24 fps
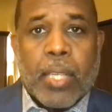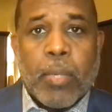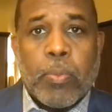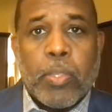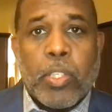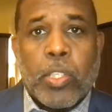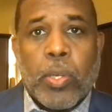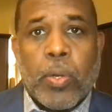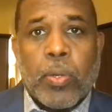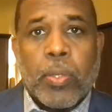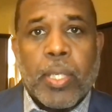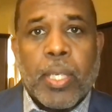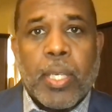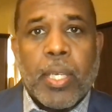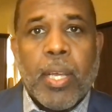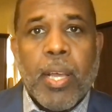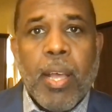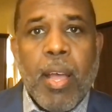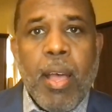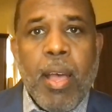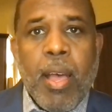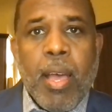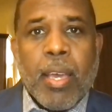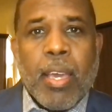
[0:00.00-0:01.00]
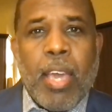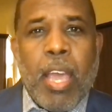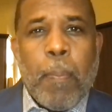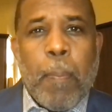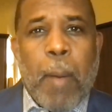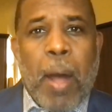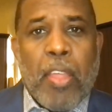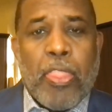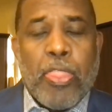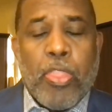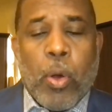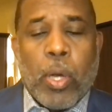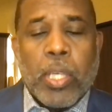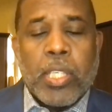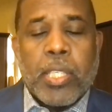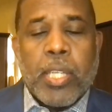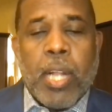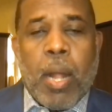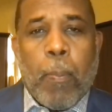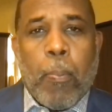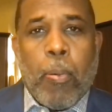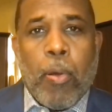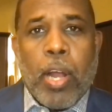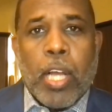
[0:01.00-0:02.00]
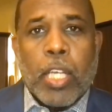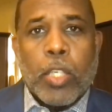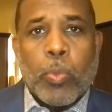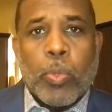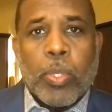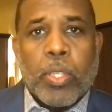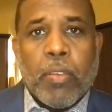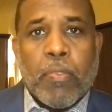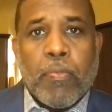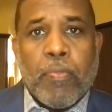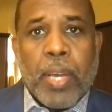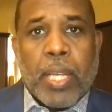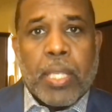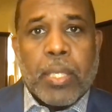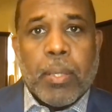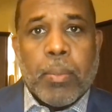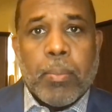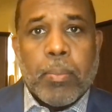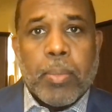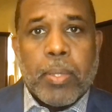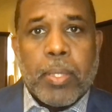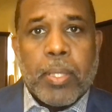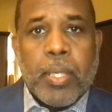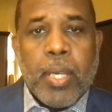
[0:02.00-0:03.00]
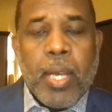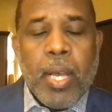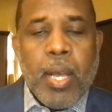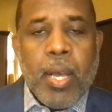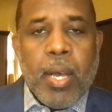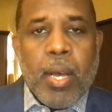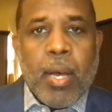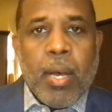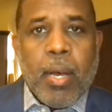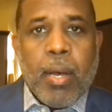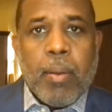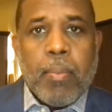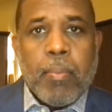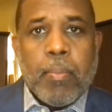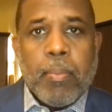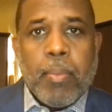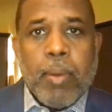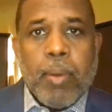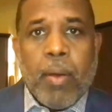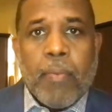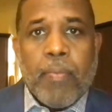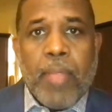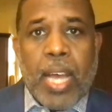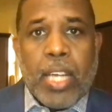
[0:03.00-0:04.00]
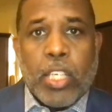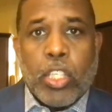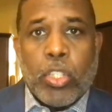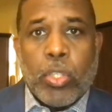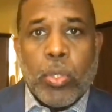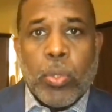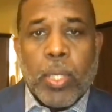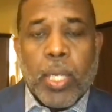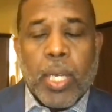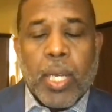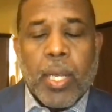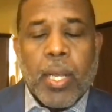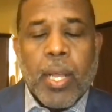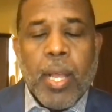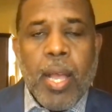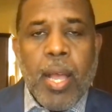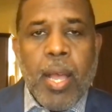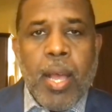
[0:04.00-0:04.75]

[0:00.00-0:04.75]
And we certainly keep our thoughts and our prayers with the victims of that shooting.